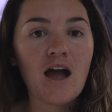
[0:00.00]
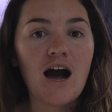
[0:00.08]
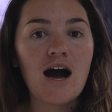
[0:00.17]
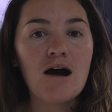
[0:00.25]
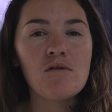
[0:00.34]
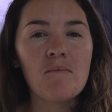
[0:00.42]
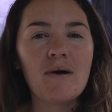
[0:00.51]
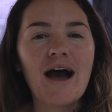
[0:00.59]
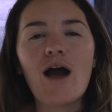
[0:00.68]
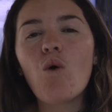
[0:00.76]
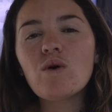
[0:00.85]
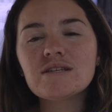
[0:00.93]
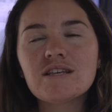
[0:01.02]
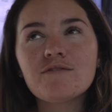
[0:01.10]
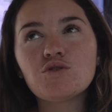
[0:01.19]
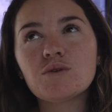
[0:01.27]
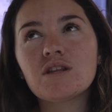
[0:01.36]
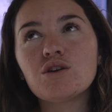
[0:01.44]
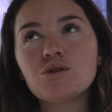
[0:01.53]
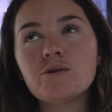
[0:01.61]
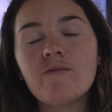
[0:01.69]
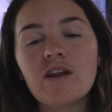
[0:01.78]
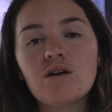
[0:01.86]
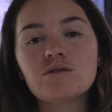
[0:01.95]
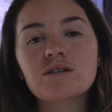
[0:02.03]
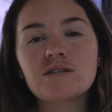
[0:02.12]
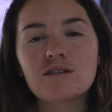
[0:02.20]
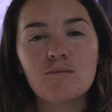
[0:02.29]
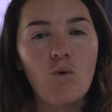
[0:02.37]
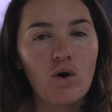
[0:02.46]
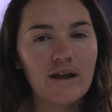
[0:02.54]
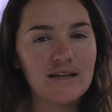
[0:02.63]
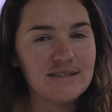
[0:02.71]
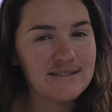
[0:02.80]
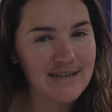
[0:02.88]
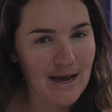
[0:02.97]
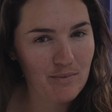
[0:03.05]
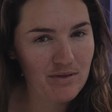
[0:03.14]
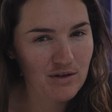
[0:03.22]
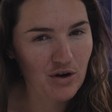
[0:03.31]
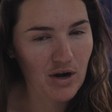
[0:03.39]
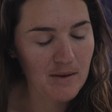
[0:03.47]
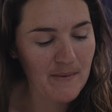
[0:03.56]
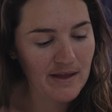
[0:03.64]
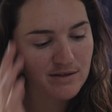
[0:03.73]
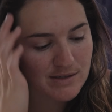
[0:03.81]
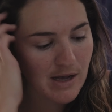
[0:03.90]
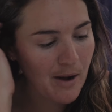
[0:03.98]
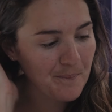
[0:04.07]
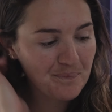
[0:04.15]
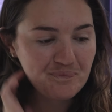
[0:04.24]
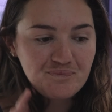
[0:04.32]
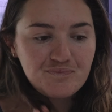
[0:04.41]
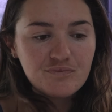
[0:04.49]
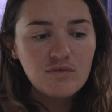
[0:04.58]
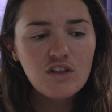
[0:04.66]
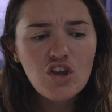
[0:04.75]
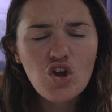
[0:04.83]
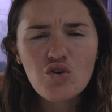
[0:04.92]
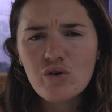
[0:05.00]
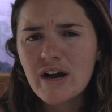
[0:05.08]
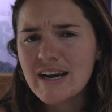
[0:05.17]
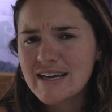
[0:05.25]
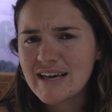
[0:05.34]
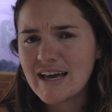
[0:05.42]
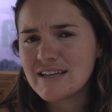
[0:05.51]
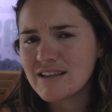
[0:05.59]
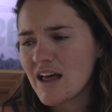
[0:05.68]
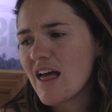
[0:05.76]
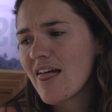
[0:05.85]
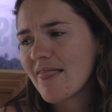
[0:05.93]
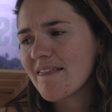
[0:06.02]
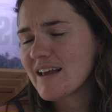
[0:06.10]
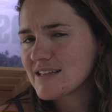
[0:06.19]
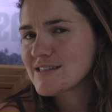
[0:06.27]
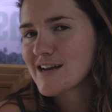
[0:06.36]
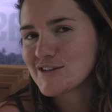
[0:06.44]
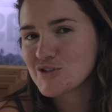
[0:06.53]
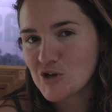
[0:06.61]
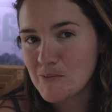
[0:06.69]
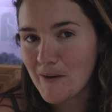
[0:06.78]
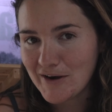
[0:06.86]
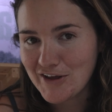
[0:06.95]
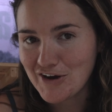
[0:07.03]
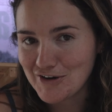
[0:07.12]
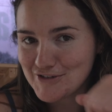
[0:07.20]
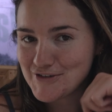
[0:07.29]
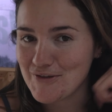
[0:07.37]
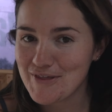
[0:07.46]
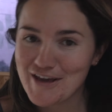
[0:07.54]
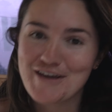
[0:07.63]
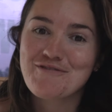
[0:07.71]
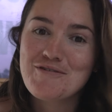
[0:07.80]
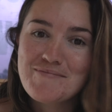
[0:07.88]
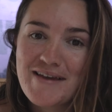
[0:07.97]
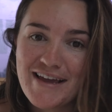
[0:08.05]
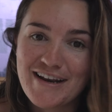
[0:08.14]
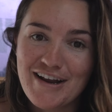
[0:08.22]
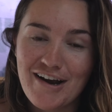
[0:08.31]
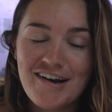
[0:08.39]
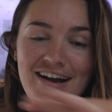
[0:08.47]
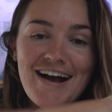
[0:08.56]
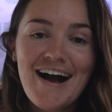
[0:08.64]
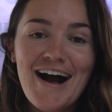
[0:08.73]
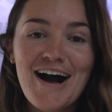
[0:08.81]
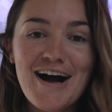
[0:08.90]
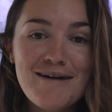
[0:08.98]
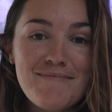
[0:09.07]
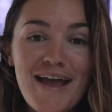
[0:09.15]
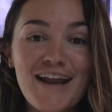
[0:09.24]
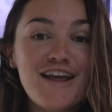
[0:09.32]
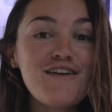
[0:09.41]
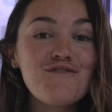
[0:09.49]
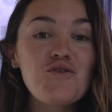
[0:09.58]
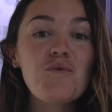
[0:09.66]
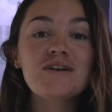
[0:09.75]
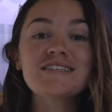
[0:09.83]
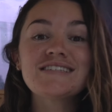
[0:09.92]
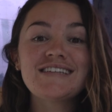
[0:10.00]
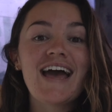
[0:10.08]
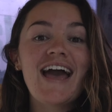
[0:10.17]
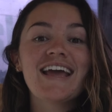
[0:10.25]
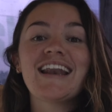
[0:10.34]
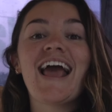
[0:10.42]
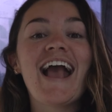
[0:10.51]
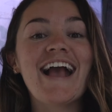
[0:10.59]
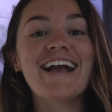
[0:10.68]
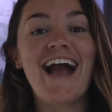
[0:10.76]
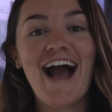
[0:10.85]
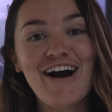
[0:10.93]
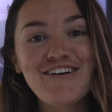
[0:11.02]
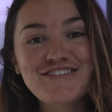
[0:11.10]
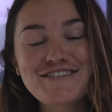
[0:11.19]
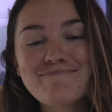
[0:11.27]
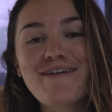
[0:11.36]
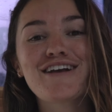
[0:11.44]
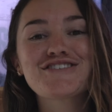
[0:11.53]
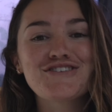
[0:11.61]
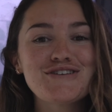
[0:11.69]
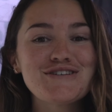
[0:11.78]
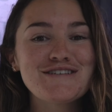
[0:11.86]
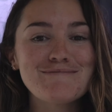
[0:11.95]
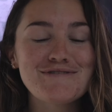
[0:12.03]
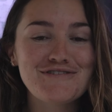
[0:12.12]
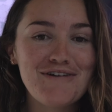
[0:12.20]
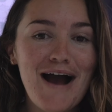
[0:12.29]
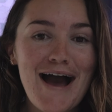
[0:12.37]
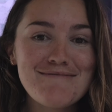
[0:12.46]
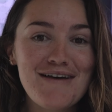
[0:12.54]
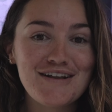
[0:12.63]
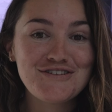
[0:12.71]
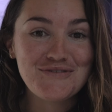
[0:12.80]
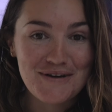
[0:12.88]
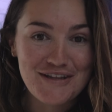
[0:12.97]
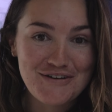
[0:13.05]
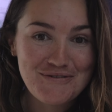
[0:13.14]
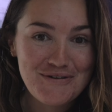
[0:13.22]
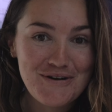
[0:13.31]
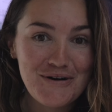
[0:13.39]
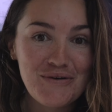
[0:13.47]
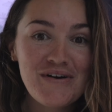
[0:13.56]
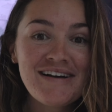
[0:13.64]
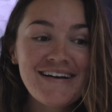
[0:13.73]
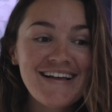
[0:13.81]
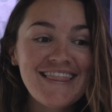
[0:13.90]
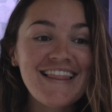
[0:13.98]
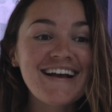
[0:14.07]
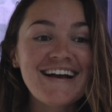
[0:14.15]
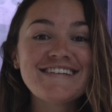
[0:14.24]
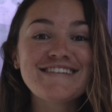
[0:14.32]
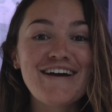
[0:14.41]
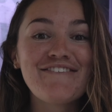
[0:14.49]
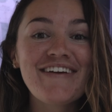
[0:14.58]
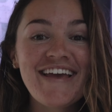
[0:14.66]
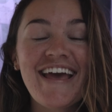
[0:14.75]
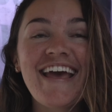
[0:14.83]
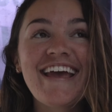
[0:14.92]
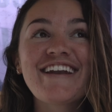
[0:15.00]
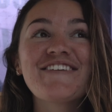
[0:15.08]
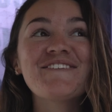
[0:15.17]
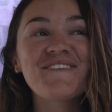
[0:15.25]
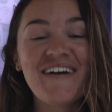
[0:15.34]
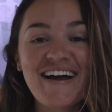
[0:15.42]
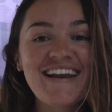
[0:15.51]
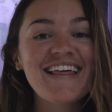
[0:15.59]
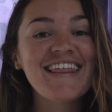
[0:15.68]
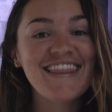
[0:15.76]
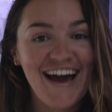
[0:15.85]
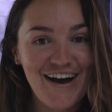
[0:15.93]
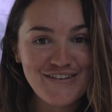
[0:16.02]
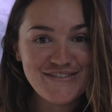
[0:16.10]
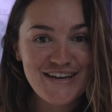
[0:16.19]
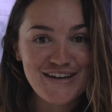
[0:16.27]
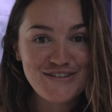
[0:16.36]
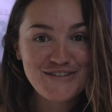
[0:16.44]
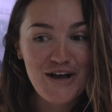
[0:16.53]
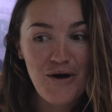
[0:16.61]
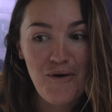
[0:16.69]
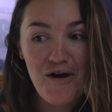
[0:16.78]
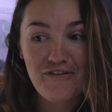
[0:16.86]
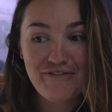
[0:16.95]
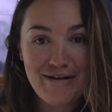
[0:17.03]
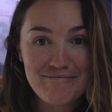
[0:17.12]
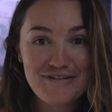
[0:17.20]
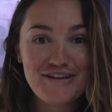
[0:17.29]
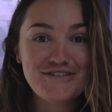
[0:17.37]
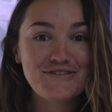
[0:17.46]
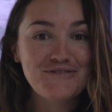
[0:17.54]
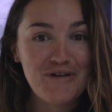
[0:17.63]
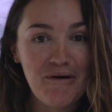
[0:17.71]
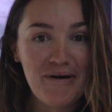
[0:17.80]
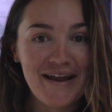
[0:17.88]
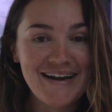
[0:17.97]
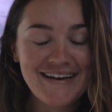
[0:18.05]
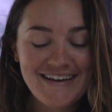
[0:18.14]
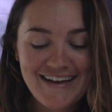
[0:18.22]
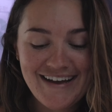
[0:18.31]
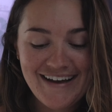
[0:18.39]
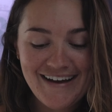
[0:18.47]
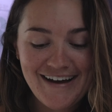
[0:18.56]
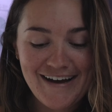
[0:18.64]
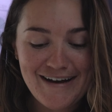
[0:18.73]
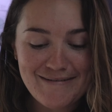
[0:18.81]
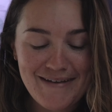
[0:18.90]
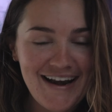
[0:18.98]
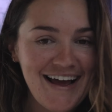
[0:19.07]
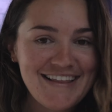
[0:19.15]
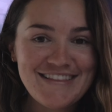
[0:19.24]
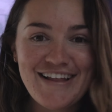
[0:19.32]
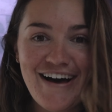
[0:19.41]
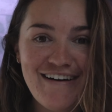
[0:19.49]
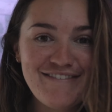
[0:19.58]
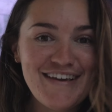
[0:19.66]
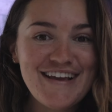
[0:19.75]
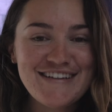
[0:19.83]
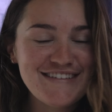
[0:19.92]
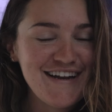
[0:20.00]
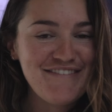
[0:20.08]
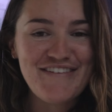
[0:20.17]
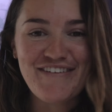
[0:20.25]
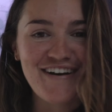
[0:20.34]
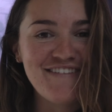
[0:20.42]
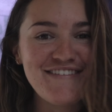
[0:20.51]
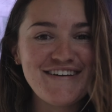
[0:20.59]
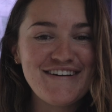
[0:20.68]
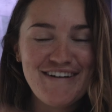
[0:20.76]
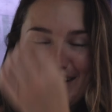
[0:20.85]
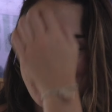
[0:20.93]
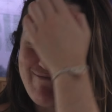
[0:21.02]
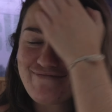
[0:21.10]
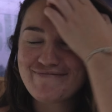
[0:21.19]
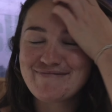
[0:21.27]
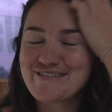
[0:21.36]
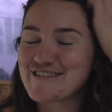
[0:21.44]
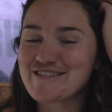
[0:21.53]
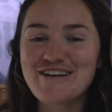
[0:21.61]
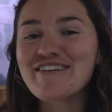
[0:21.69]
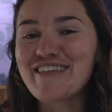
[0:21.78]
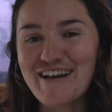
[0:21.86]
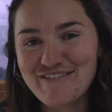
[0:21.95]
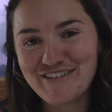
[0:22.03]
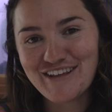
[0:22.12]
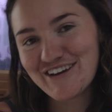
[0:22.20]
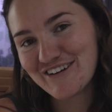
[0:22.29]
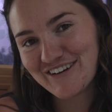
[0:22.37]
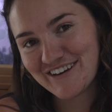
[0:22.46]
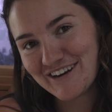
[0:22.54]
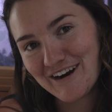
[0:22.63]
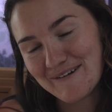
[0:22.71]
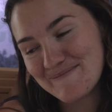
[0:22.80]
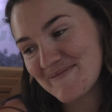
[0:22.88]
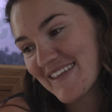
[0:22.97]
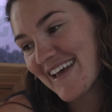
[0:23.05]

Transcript: Um, but I always love doing the YouTube videos because they're more in depth, you know what I mean? So you kind of get the inside scoop on here. So thank you for being here. Um, and if you want to stay and hang out, make sure you subscribe and join the crew. Like I said, we hit one thousand. So our family is growing. Um, and I love each and every one of you. I'm so thankful that you're here.